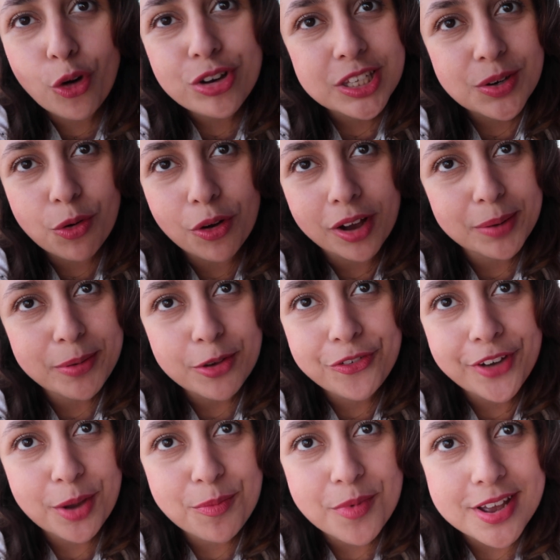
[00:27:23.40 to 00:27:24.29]
course they were going to
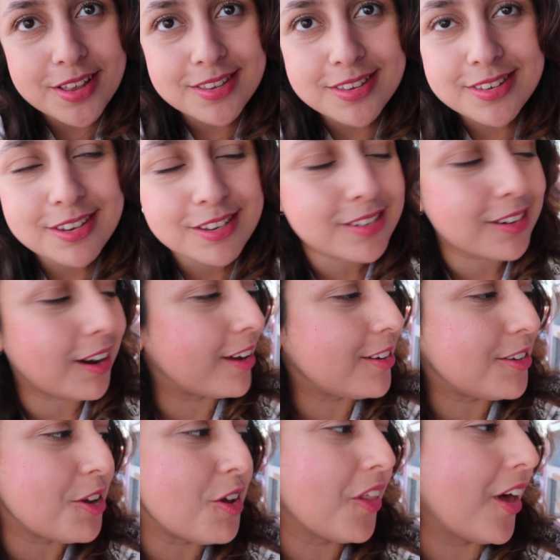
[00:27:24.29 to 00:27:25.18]
be Figment.
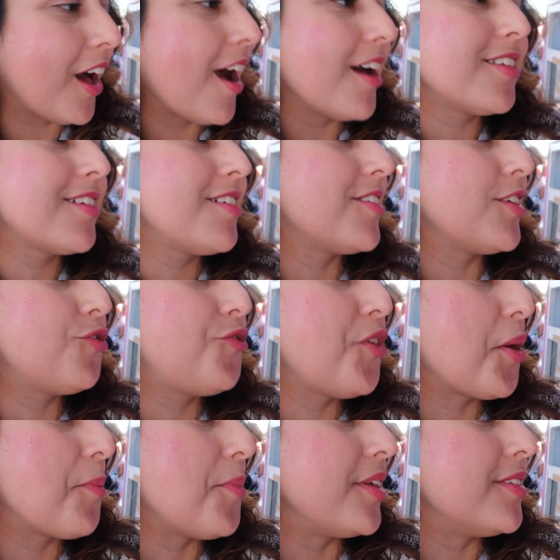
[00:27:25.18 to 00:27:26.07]
I knew that because it's
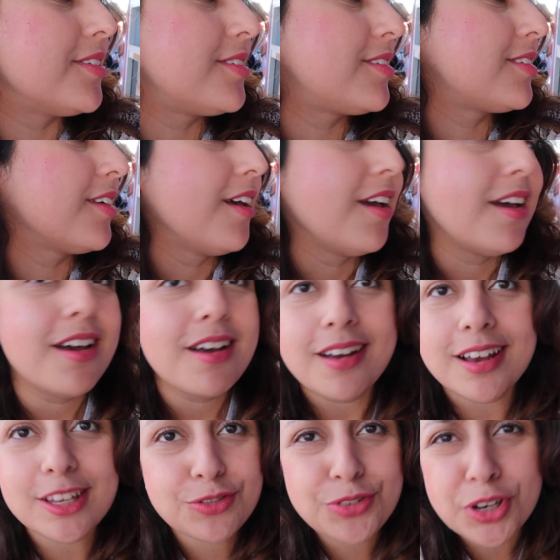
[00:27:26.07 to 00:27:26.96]
figments.
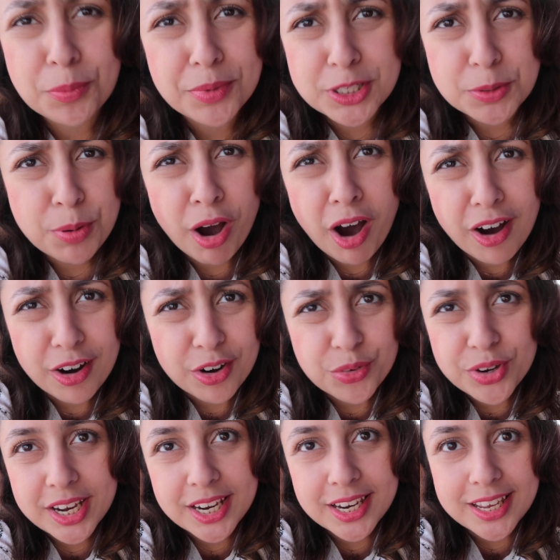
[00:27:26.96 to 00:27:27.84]
It's figments
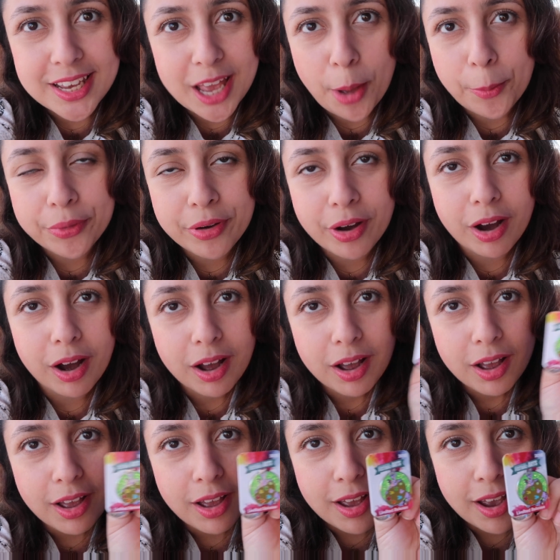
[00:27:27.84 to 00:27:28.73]
park really, Epcot.
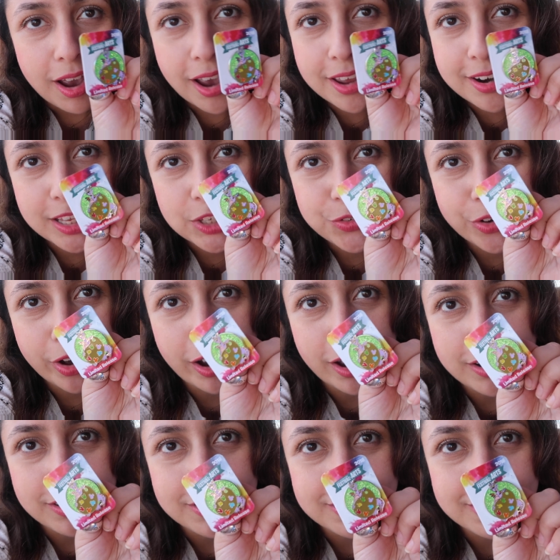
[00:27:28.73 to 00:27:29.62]
And it's
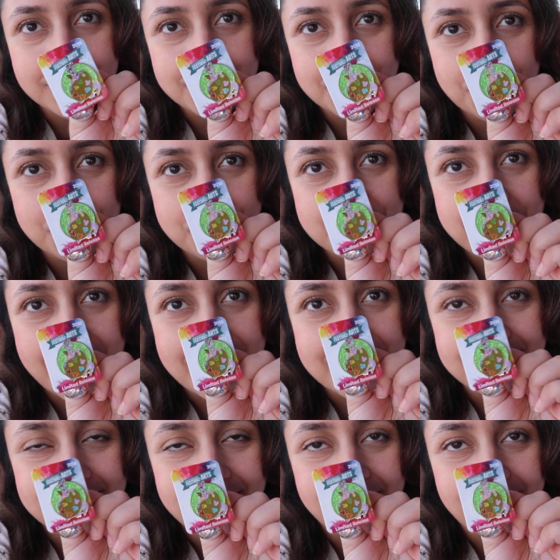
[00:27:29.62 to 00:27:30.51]
fine. I don't
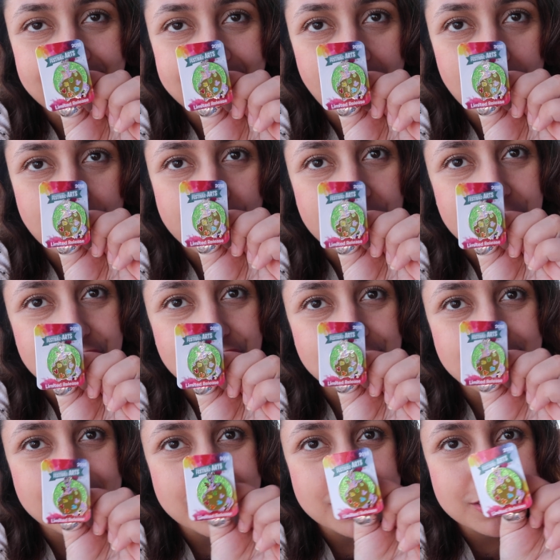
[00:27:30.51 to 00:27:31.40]
hate the guy that
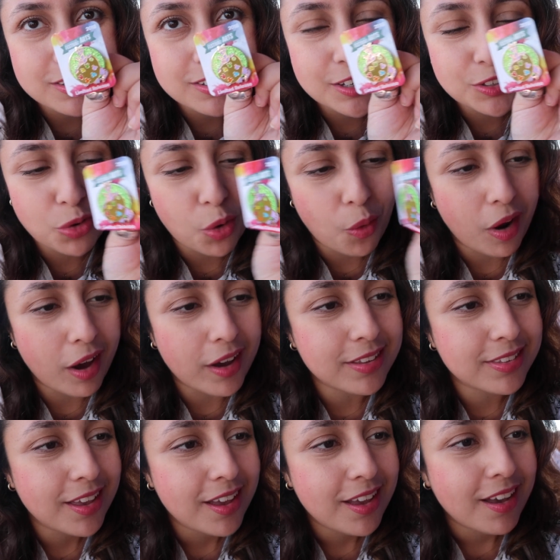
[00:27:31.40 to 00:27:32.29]
much. He's he's
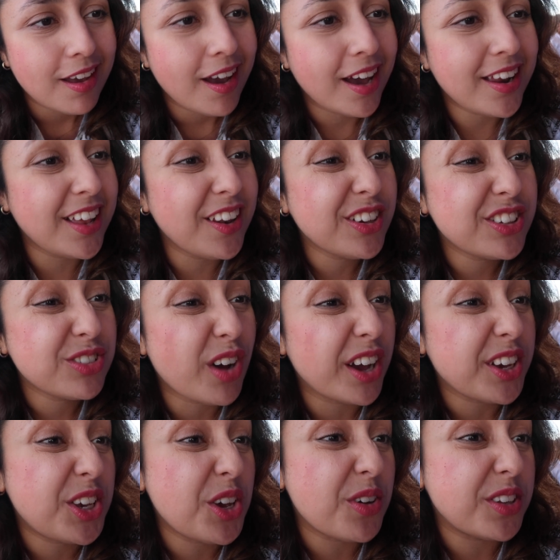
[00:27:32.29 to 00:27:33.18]
alright. And he looks
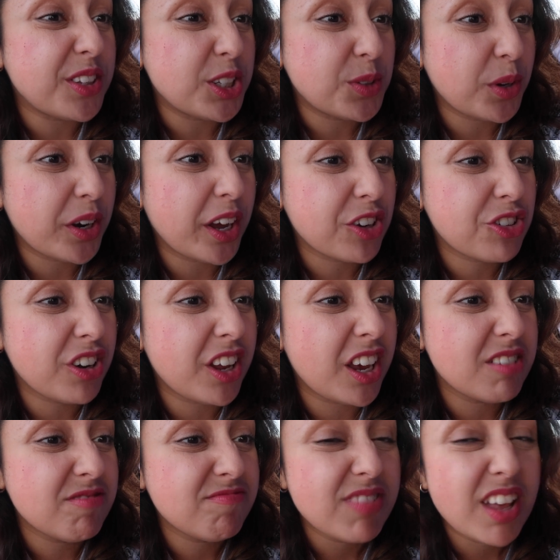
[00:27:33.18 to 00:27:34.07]
quite cute in this one
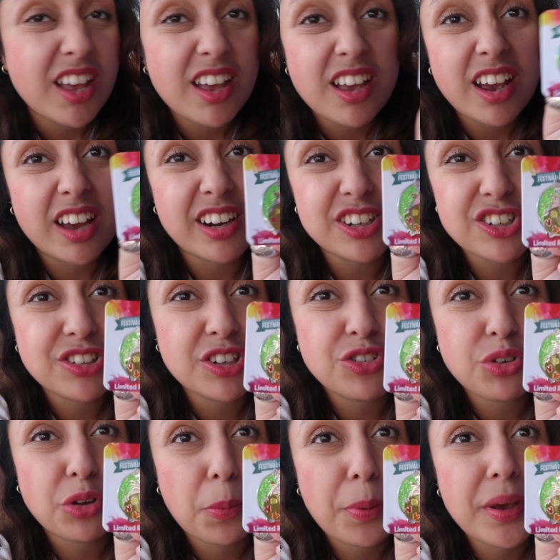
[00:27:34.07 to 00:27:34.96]
actually. And I just
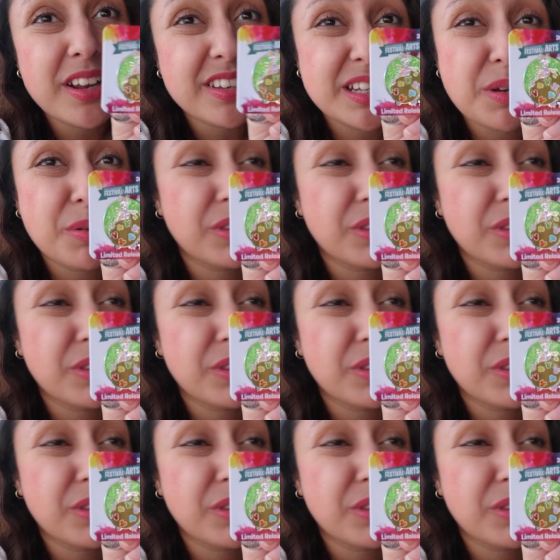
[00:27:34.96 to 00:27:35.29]
enjoy the pin. It's